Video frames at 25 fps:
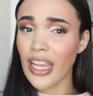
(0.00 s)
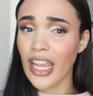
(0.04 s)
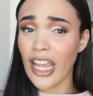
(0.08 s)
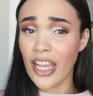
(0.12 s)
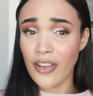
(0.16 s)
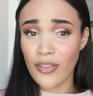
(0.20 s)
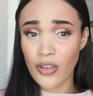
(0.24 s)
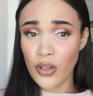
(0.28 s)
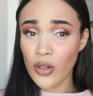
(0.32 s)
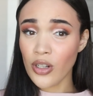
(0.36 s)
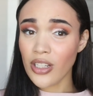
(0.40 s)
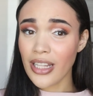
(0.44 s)

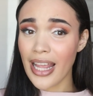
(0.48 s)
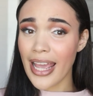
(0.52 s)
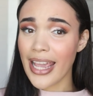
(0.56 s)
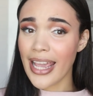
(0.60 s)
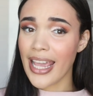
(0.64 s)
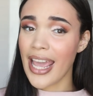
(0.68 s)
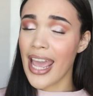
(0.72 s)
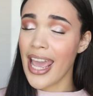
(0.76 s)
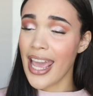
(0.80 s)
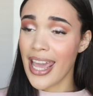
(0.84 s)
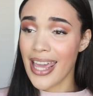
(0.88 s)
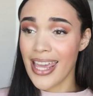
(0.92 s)
if you're
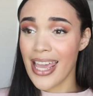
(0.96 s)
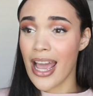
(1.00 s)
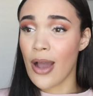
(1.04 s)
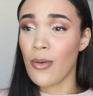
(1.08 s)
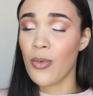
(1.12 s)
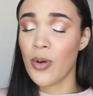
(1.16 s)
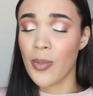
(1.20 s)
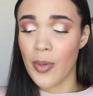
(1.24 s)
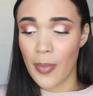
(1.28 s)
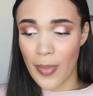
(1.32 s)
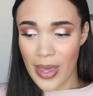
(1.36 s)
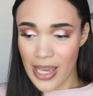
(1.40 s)
like, hey, I
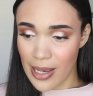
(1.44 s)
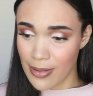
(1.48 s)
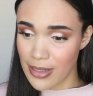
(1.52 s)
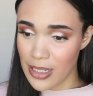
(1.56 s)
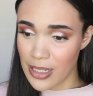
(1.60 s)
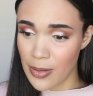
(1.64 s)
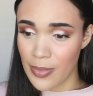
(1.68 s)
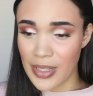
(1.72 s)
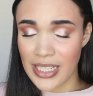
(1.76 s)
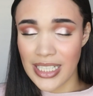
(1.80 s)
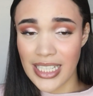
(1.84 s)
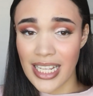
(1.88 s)
want my makeup
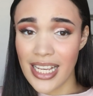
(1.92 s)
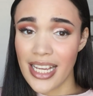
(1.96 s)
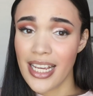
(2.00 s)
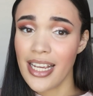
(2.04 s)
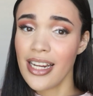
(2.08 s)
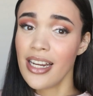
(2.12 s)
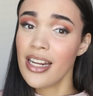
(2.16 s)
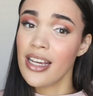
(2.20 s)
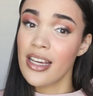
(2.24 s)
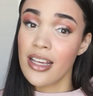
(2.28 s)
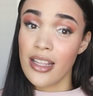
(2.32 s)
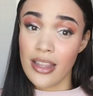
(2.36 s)
to be
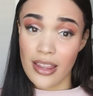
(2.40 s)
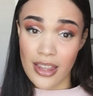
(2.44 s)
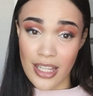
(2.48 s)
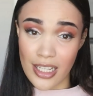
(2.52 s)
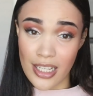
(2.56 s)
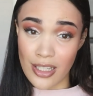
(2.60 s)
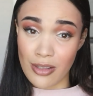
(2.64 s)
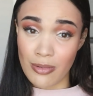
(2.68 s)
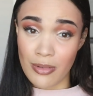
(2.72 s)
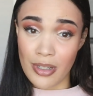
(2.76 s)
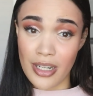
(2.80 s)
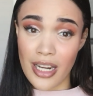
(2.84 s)
seen,
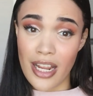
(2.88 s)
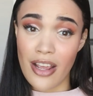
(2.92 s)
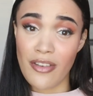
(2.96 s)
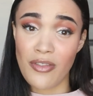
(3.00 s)
this one.